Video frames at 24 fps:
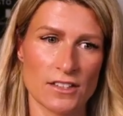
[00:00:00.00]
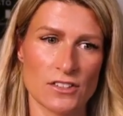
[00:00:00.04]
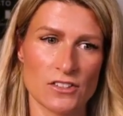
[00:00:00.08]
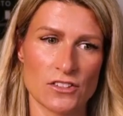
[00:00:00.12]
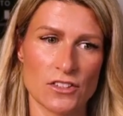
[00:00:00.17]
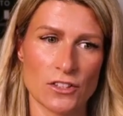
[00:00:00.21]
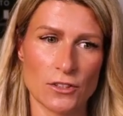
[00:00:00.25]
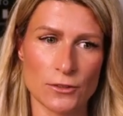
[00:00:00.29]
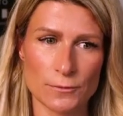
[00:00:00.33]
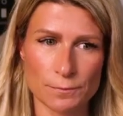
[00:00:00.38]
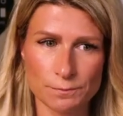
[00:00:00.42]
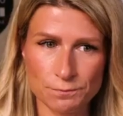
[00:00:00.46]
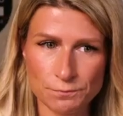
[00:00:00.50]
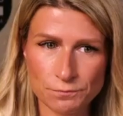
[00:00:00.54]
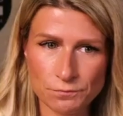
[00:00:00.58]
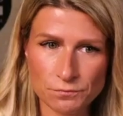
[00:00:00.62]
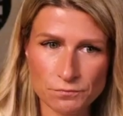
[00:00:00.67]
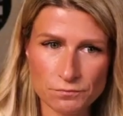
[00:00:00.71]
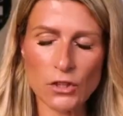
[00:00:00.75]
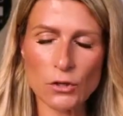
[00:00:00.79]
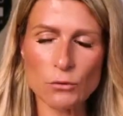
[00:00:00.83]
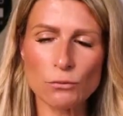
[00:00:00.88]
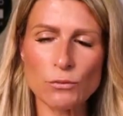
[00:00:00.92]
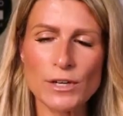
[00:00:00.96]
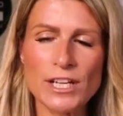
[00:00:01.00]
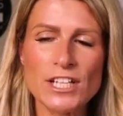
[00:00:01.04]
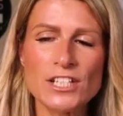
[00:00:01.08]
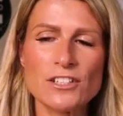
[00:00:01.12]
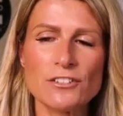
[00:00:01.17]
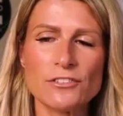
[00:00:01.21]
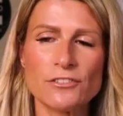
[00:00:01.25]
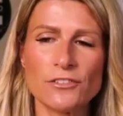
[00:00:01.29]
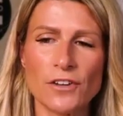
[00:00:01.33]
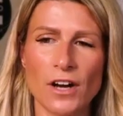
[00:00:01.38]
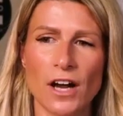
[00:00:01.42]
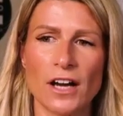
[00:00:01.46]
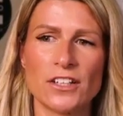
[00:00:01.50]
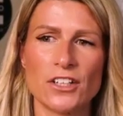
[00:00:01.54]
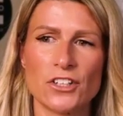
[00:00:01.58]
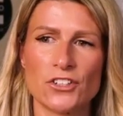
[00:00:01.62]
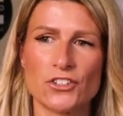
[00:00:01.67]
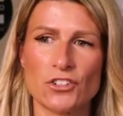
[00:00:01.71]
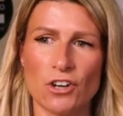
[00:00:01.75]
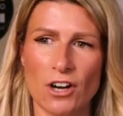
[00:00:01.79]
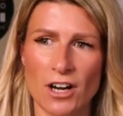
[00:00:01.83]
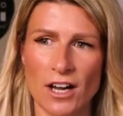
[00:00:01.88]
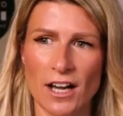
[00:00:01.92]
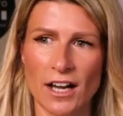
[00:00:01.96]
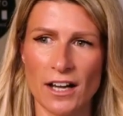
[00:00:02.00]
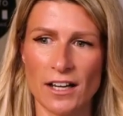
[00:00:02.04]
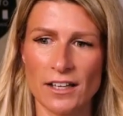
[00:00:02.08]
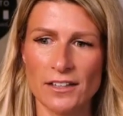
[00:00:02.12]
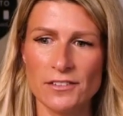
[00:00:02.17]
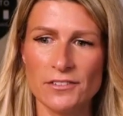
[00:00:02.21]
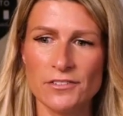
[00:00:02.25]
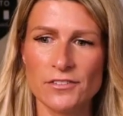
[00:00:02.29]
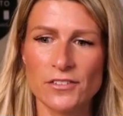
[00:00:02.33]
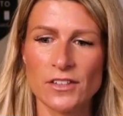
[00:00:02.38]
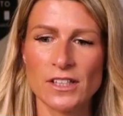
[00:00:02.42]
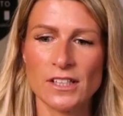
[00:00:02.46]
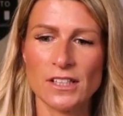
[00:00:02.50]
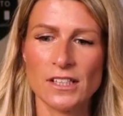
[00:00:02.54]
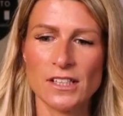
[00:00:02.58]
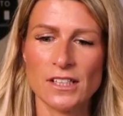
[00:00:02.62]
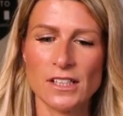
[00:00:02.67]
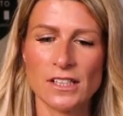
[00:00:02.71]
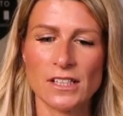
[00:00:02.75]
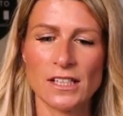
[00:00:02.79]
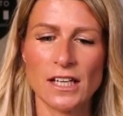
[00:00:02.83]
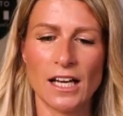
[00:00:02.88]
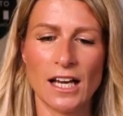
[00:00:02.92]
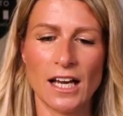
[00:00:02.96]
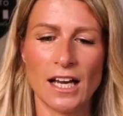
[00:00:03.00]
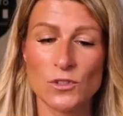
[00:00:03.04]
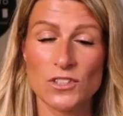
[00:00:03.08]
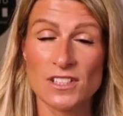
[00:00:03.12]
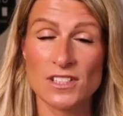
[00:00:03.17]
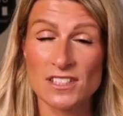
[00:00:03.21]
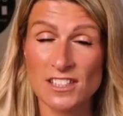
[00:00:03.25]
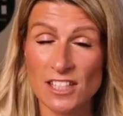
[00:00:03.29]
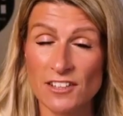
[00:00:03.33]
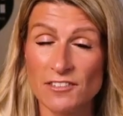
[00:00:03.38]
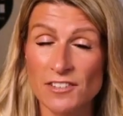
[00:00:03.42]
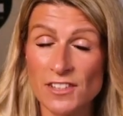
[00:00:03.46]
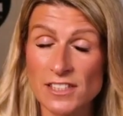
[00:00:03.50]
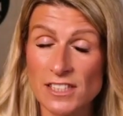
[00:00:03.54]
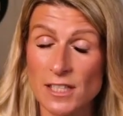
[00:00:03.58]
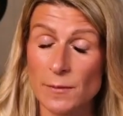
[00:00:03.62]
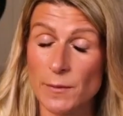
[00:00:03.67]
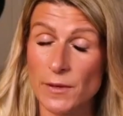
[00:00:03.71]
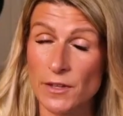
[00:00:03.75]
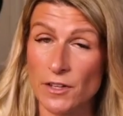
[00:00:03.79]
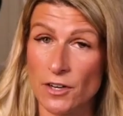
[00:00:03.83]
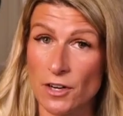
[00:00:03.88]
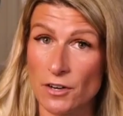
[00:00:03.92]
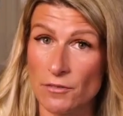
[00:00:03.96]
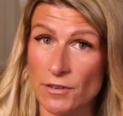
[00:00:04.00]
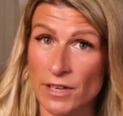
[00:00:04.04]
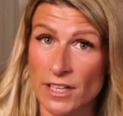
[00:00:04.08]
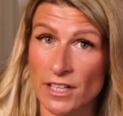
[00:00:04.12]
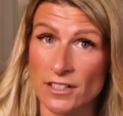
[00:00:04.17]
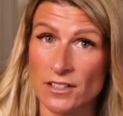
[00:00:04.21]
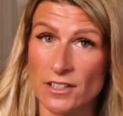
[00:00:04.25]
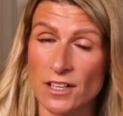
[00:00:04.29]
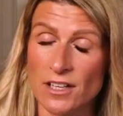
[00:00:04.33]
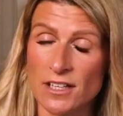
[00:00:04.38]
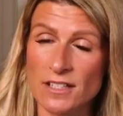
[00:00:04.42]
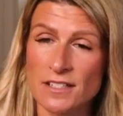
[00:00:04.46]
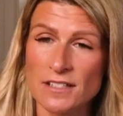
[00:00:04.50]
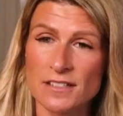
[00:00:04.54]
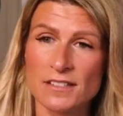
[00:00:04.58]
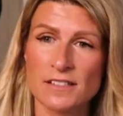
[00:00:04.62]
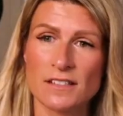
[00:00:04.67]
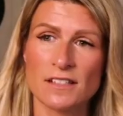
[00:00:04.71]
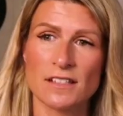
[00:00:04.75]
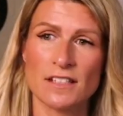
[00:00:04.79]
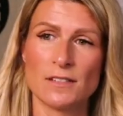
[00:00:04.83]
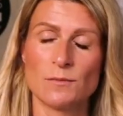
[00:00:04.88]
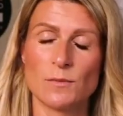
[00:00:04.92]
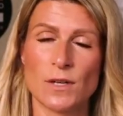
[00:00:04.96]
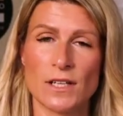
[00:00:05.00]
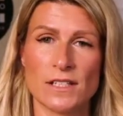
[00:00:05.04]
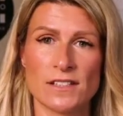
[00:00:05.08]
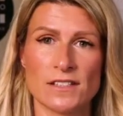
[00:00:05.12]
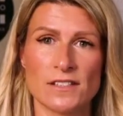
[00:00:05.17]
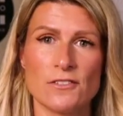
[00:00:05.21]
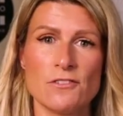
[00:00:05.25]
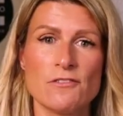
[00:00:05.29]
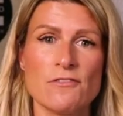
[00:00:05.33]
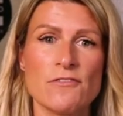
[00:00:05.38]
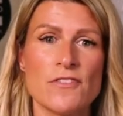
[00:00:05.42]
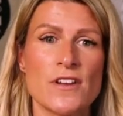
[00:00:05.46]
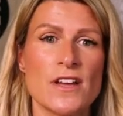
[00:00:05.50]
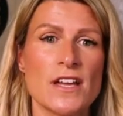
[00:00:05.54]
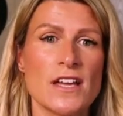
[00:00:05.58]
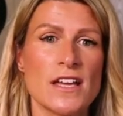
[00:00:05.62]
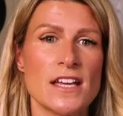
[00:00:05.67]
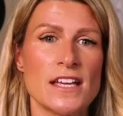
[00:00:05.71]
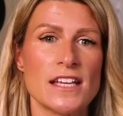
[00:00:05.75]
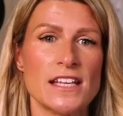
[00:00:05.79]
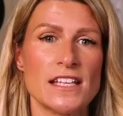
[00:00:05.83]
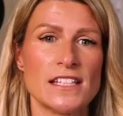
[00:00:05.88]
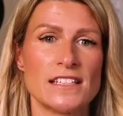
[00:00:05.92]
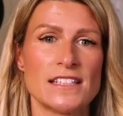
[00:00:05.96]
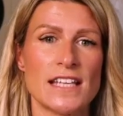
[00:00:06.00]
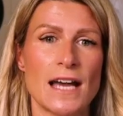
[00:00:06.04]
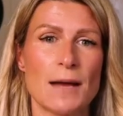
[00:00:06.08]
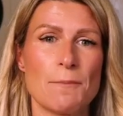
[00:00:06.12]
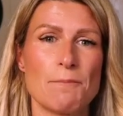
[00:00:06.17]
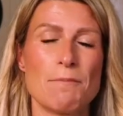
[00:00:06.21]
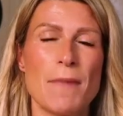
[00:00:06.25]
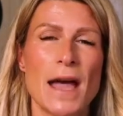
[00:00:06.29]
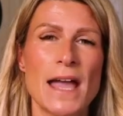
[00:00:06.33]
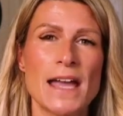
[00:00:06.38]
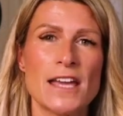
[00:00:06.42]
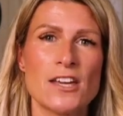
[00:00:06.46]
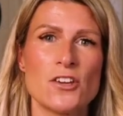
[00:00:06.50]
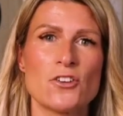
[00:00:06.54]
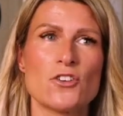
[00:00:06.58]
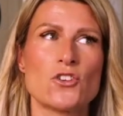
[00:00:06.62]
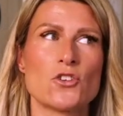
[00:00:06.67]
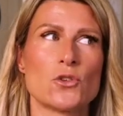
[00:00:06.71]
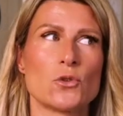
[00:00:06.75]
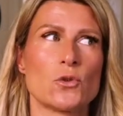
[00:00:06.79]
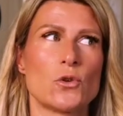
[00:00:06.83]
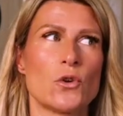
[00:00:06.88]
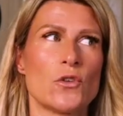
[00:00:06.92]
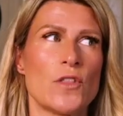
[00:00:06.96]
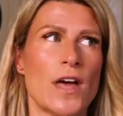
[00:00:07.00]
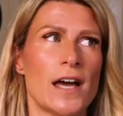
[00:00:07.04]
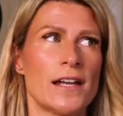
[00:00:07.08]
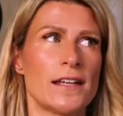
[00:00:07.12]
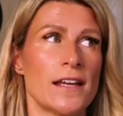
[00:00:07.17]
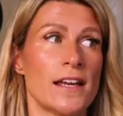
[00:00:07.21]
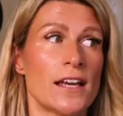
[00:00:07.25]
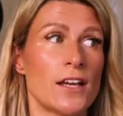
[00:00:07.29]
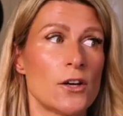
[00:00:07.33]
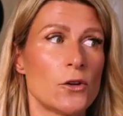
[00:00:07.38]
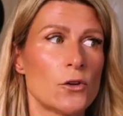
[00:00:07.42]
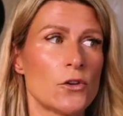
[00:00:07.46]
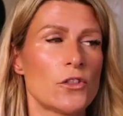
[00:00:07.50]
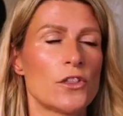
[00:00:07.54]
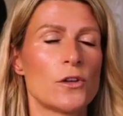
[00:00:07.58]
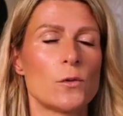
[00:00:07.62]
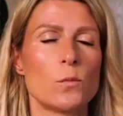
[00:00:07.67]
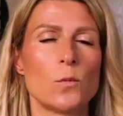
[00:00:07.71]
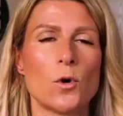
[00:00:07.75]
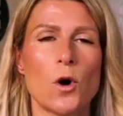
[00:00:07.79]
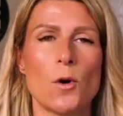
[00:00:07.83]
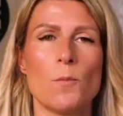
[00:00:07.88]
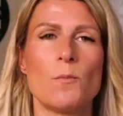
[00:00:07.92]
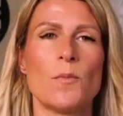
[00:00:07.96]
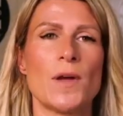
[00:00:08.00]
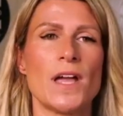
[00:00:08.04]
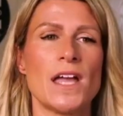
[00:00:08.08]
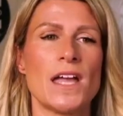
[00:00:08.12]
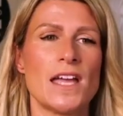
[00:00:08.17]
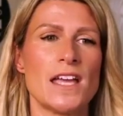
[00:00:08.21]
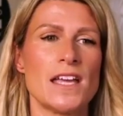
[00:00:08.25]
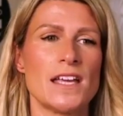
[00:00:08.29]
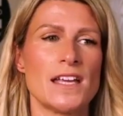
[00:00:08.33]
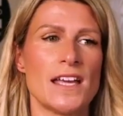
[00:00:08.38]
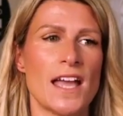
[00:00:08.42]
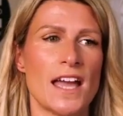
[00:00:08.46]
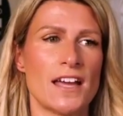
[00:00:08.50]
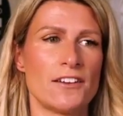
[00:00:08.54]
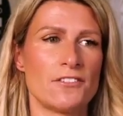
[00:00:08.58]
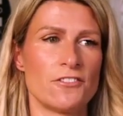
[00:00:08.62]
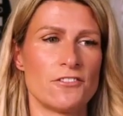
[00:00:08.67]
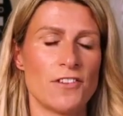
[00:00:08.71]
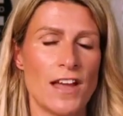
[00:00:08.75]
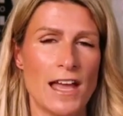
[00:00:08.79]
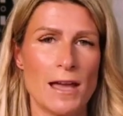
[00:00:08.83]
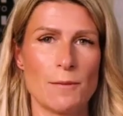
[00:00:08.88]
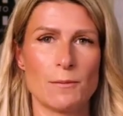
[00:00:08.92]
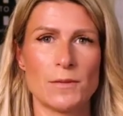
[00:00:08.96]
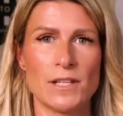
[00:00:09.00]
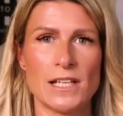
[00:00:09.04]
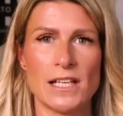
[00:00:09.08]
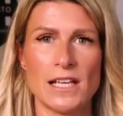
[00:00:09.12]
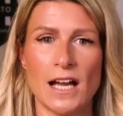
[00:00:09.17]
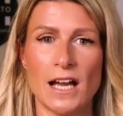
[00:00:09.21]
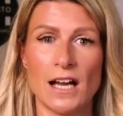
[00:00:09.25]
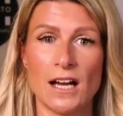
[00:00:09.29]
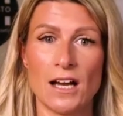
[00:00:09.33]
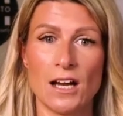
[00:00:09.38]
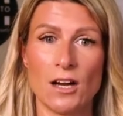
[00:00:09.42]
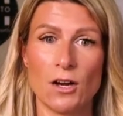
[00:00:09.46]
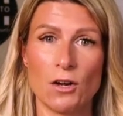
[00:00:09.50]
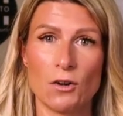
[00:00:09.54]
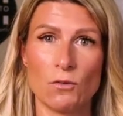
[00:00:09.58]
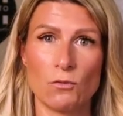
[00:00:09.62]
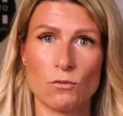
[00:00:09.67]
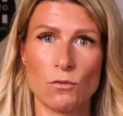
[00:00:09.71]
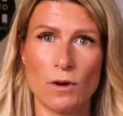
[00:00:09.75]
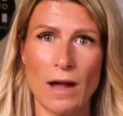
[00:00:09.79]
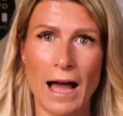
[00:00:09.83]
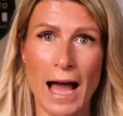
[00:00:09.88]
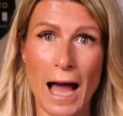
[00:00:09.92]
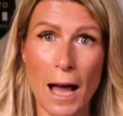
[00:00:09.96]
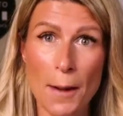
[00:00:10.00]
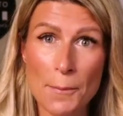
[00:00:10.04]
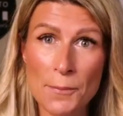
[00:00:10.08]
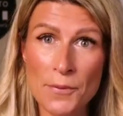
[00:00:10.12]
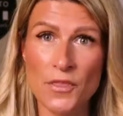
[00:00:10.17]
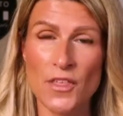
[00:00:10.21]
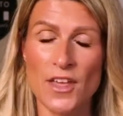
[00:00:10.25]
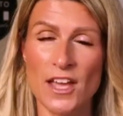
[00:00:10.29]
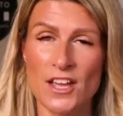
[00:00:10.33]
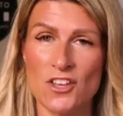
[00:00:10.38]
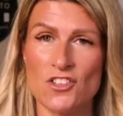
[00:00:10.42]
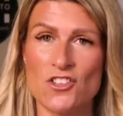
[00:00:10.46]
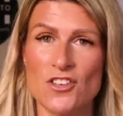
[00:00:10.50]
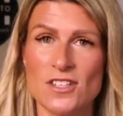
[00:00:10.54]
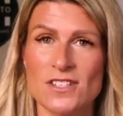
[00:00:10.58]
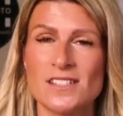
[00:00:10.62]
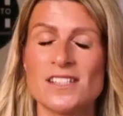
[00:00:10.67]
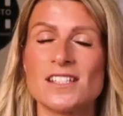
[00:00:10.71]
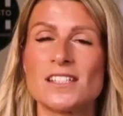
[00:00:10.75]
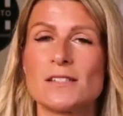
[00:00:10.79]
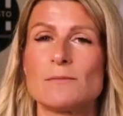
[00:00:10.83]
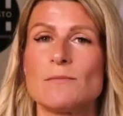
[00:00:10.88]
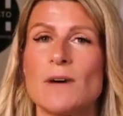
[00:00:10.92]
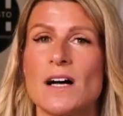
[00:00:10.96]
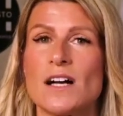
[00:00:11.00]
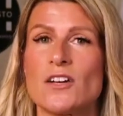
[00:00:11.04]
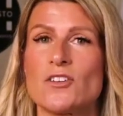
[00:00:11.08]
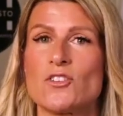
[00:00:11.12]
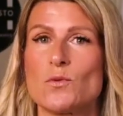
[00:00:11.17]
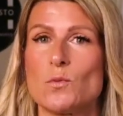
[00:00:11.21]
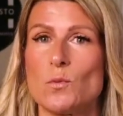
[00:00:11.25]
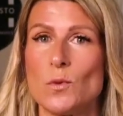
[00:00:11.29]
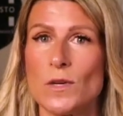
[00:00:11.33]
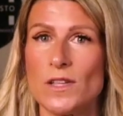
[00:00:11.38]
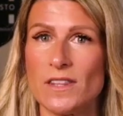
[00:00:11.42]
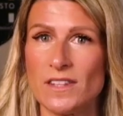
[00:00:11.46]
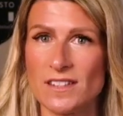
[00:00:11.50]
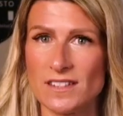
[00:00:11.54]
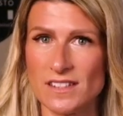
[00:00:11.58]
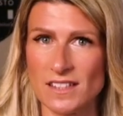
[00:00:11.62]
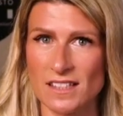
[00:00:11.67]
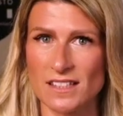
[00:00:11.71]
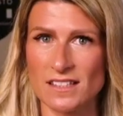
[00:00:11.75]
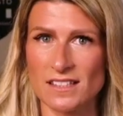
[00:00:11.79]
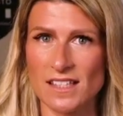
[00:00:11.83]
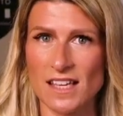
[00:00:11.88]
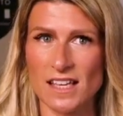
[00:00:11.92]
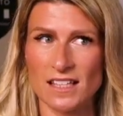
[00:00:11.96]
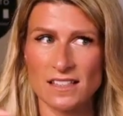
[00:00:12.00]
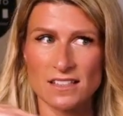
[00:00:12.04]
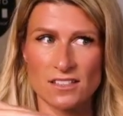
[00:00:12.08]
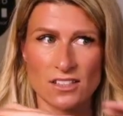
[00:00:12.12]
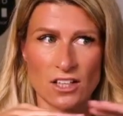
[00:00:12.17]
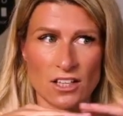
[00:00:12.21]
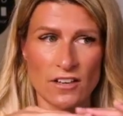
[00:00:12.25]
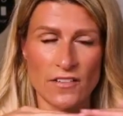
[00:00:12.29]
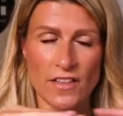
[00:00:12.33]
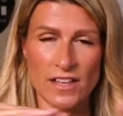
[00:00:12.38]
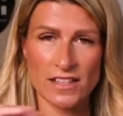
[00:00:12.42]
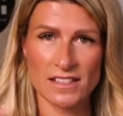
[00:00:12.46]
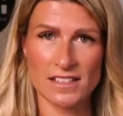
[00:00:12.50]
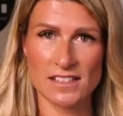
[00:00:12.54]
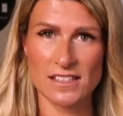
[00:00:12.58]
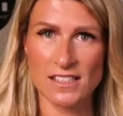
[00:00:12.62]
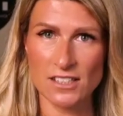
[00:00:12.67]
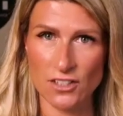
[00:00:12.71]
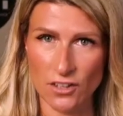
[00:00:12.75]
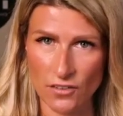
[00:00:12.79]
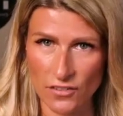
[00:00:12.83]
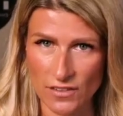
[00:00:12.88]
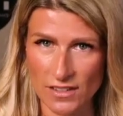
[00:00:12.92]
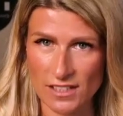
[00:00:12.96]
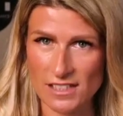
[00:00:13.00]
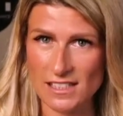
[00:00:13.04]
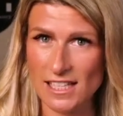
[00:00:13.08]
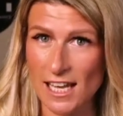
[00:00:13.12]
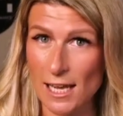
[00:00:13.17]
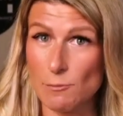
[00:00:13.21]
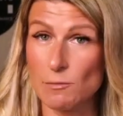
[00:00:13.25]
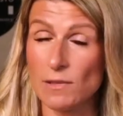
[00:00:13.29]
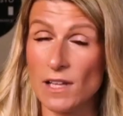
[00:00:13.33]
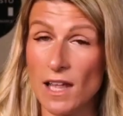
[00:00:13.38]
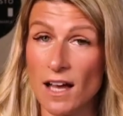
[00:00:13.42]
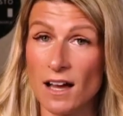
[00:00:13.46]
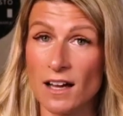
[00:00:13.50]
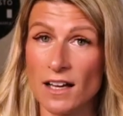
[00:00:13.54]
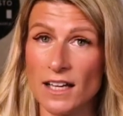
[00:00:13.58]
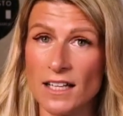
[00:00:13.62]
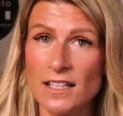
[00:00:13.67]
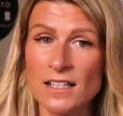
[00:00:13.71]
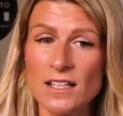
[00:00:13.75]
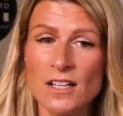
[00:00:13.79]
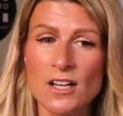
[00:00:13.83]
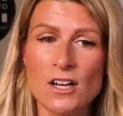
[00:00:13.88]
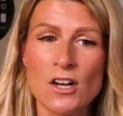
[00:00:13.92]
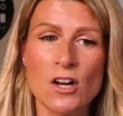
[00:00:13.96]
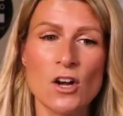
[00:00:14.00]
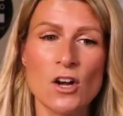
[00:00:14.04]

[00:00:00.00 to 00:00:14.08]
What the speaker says: And so the Redefiner Drive, which is definitely something that I recognize in myself, is that making sure that health and well-being and family are up there just as much with success, kind of they sit on the same line,